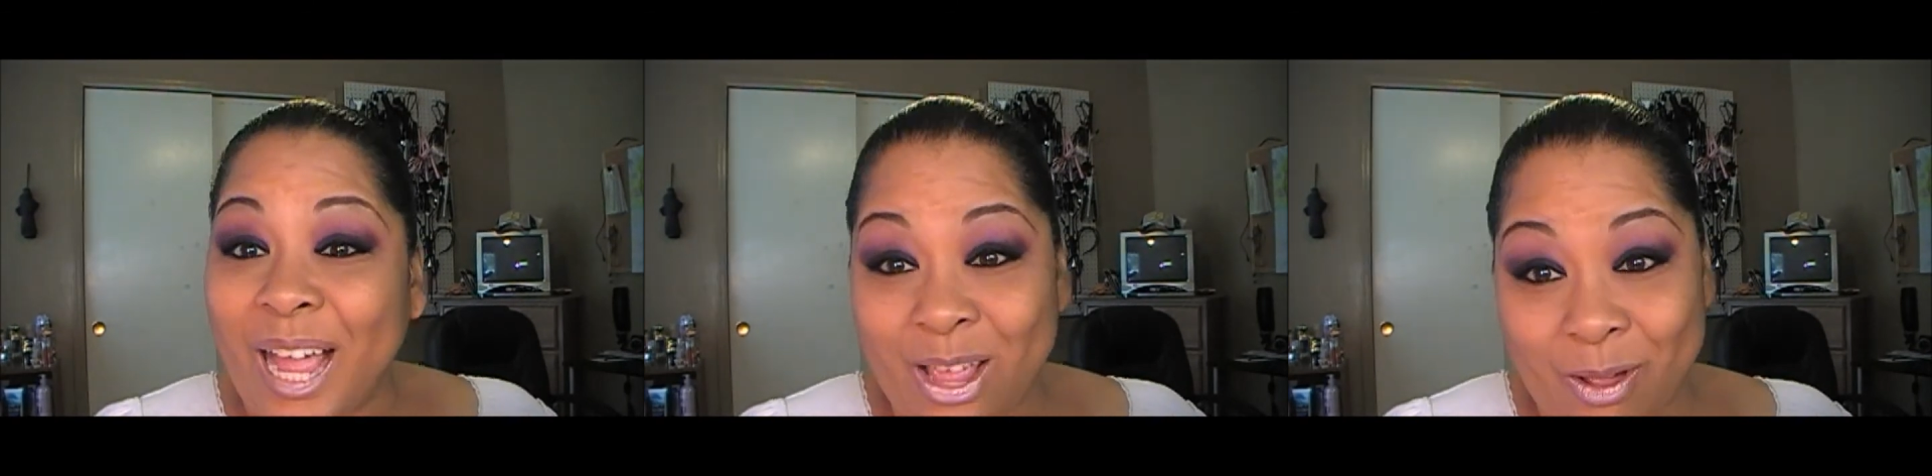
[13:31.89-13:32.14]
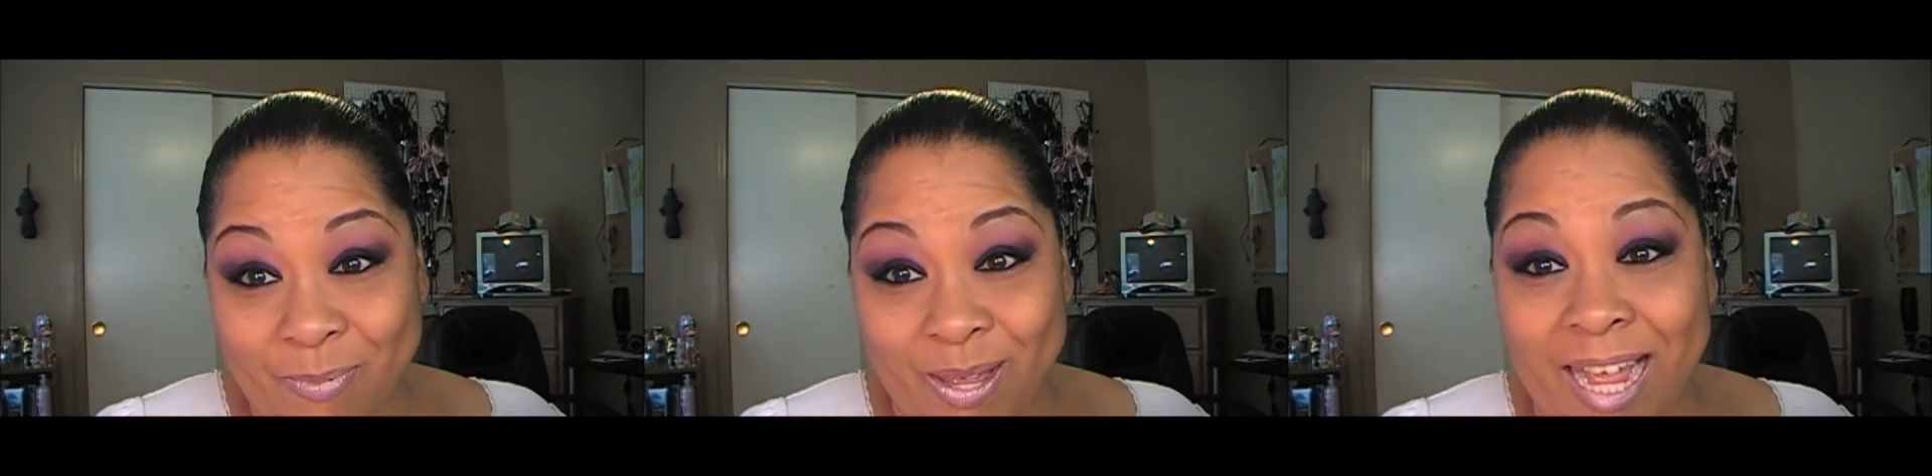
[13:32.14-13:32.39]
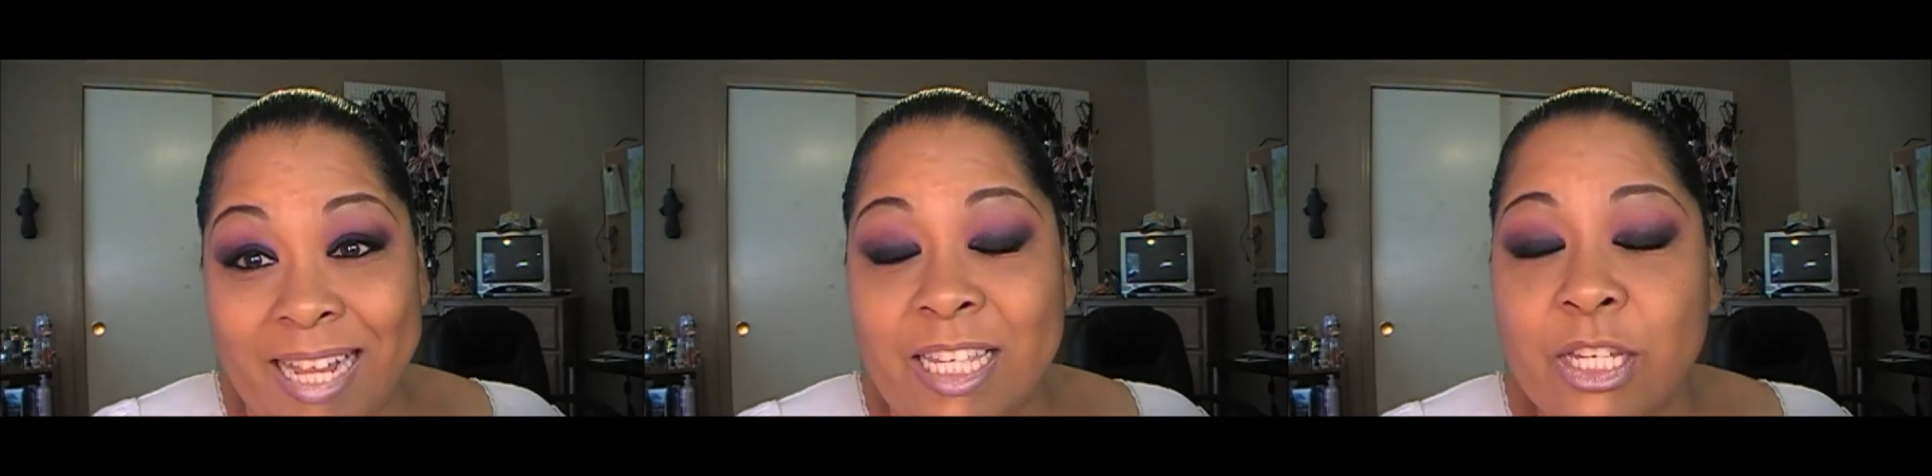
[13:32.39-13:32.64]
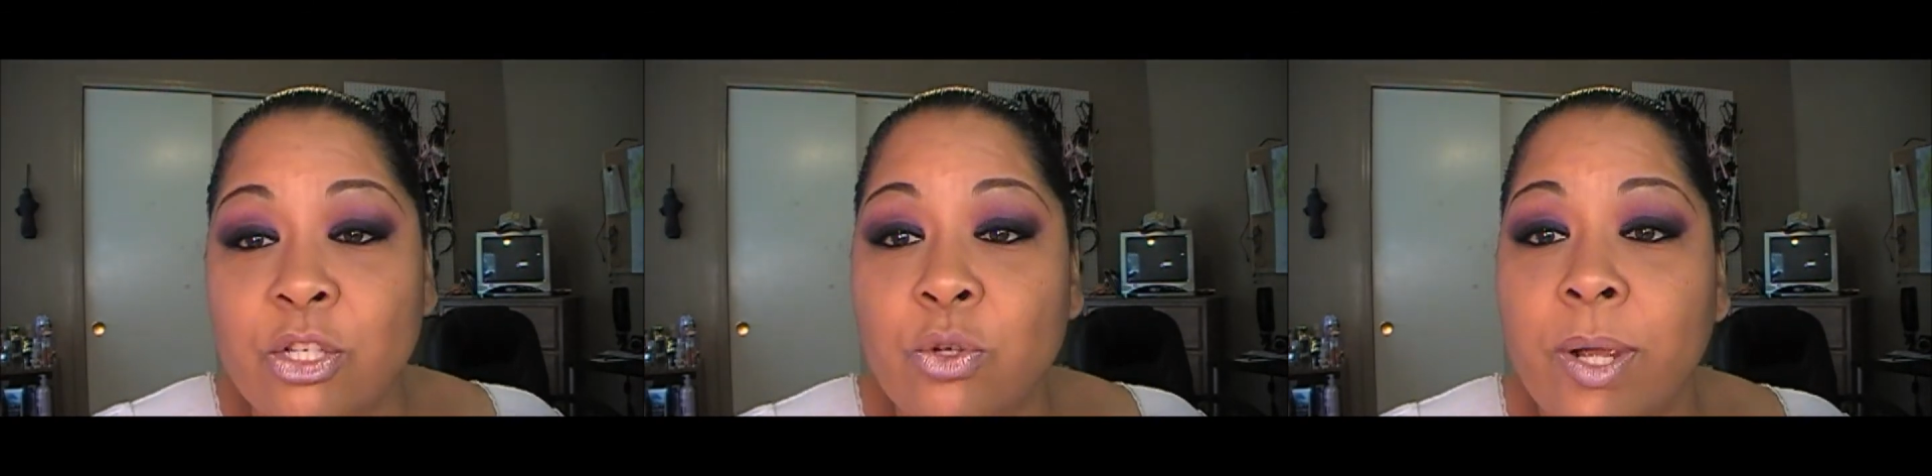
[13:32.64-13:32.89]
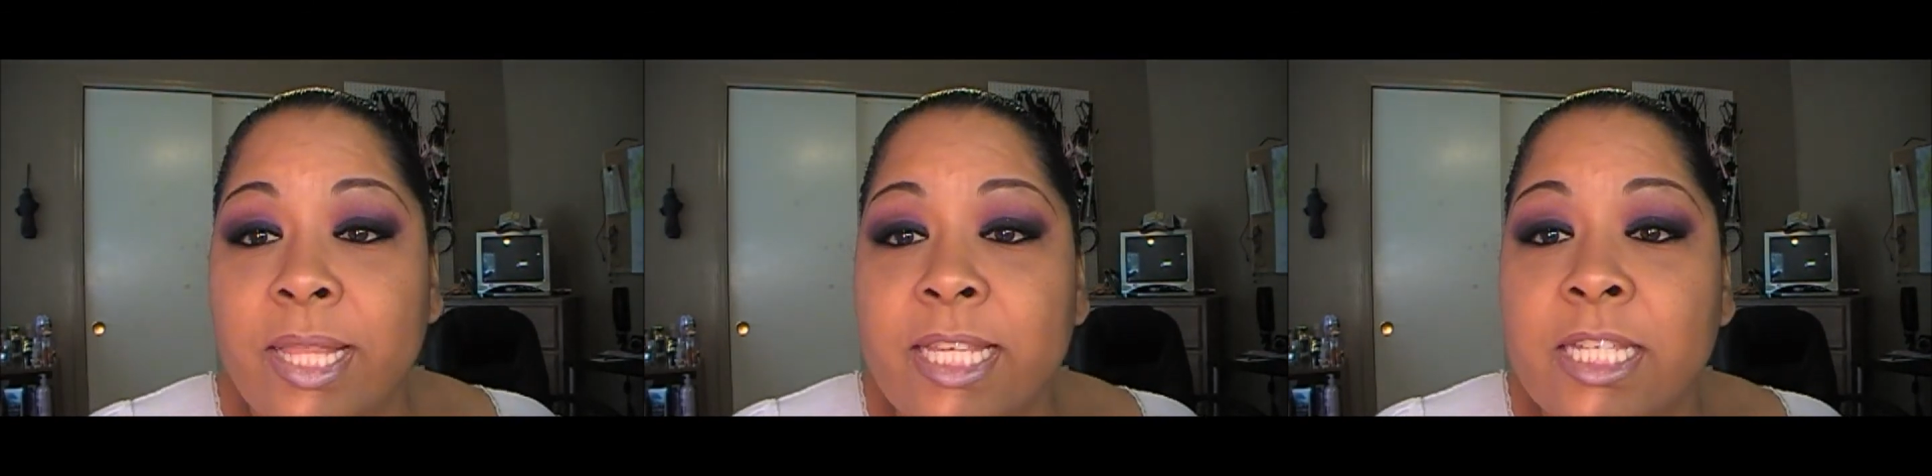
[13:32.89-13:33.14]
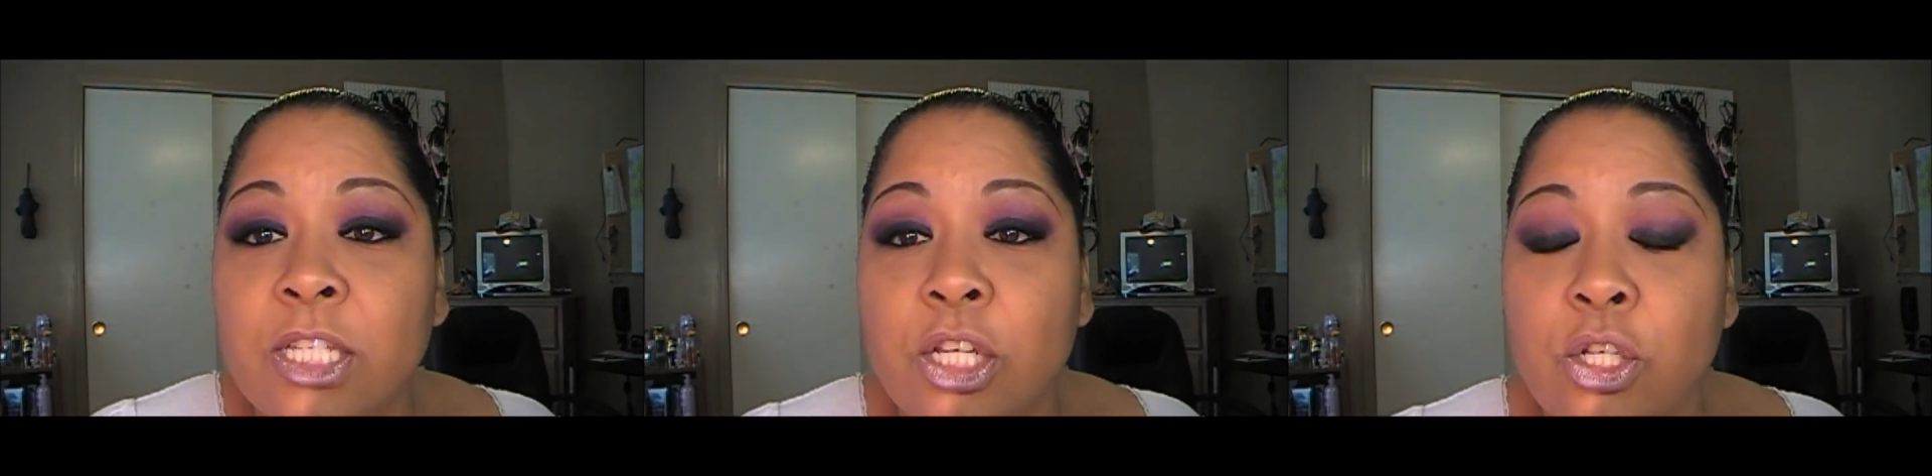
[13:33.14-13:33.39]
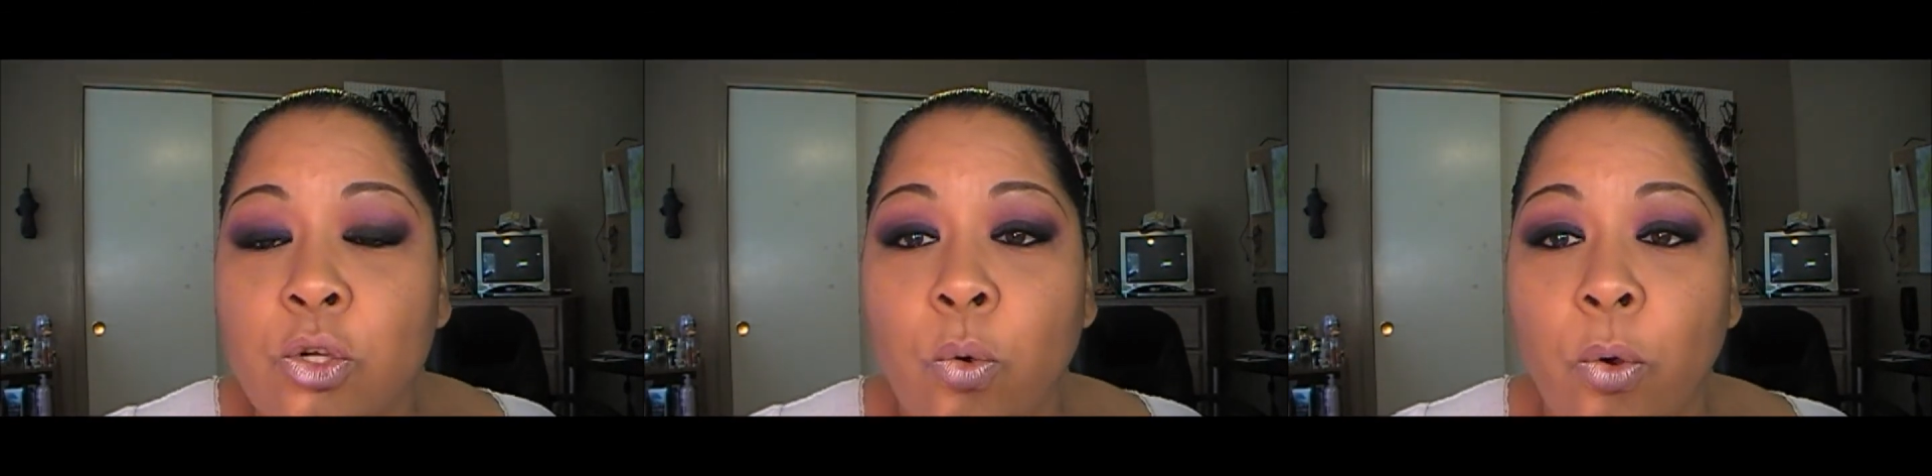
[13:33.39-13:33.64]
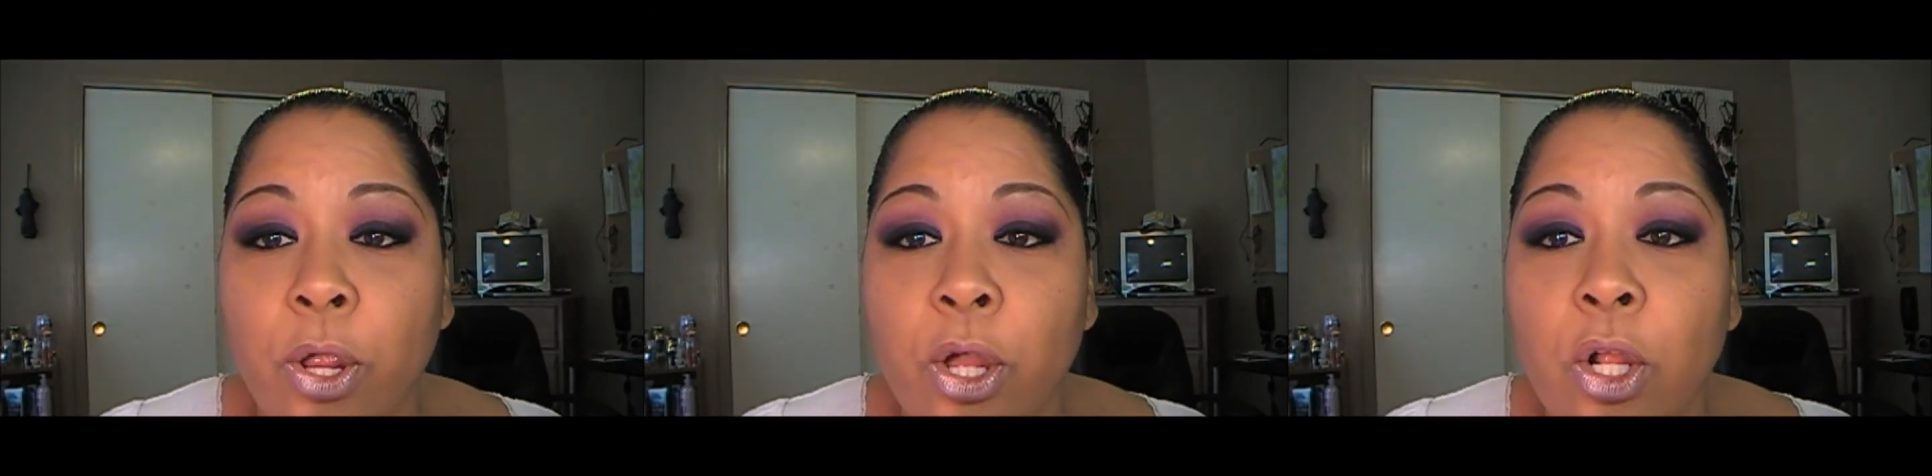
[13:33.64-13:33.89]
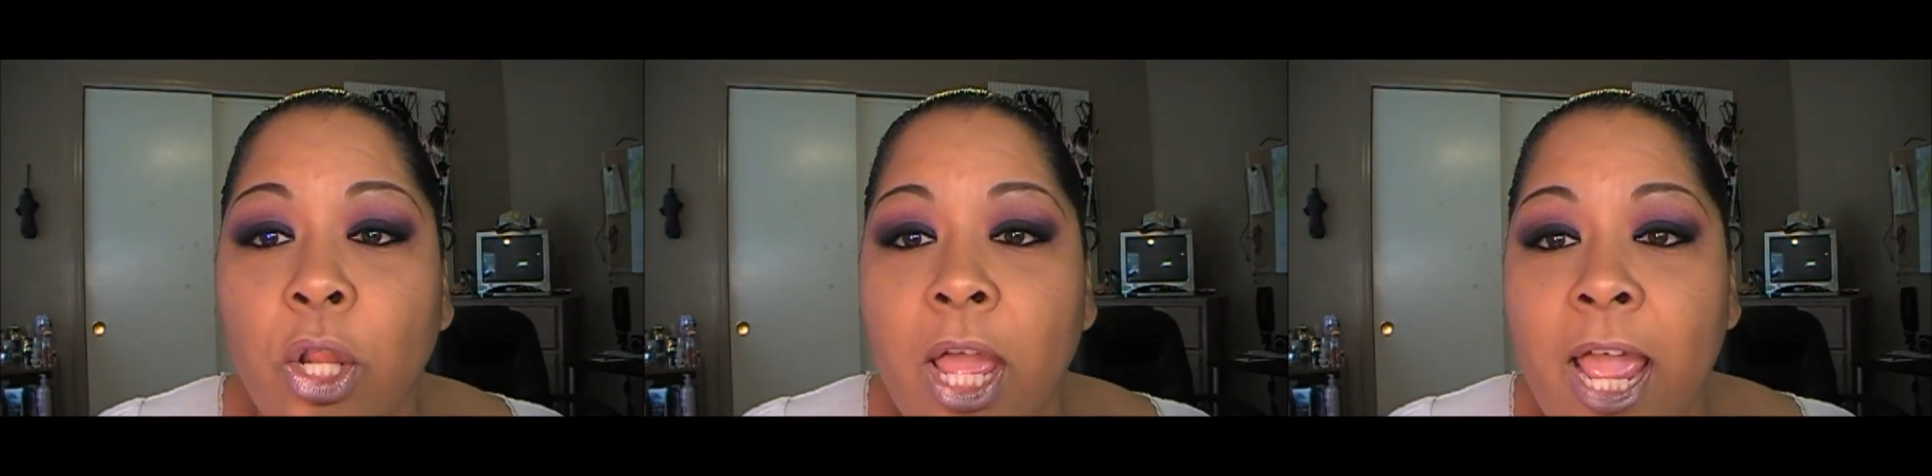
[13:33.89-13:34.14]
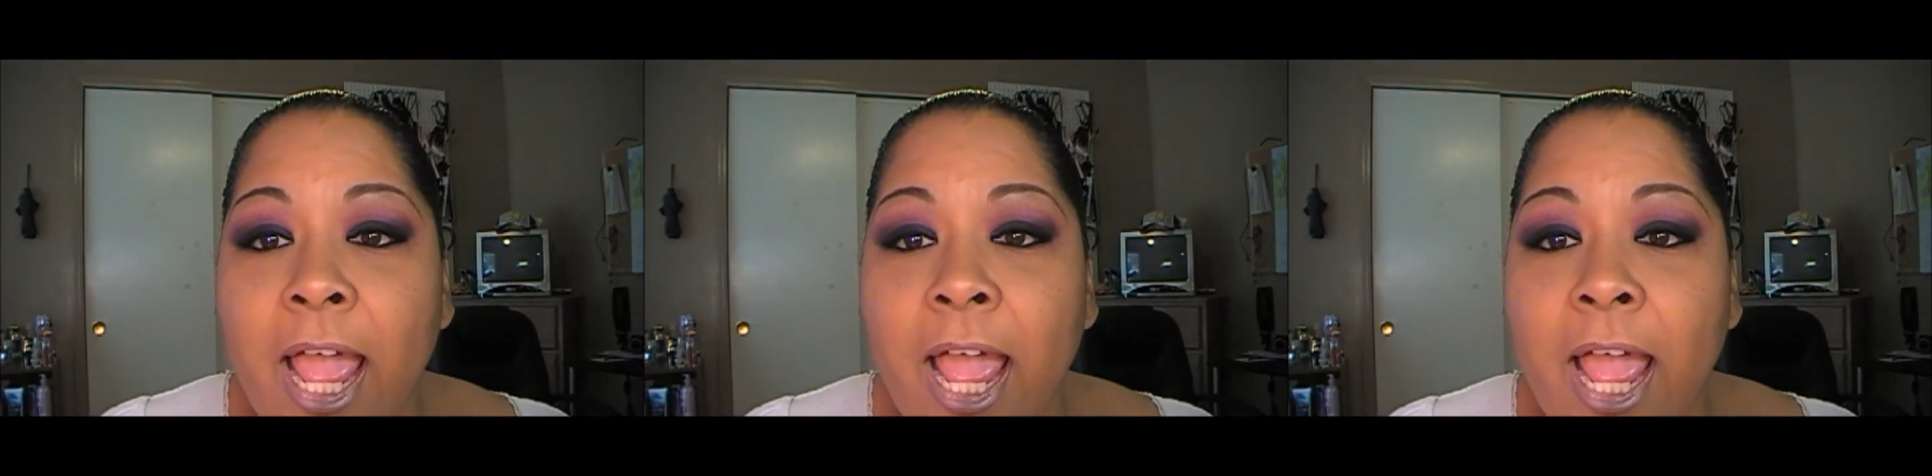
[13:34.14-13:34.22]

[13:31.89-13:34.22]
I hope you guys enjoyed this tutorial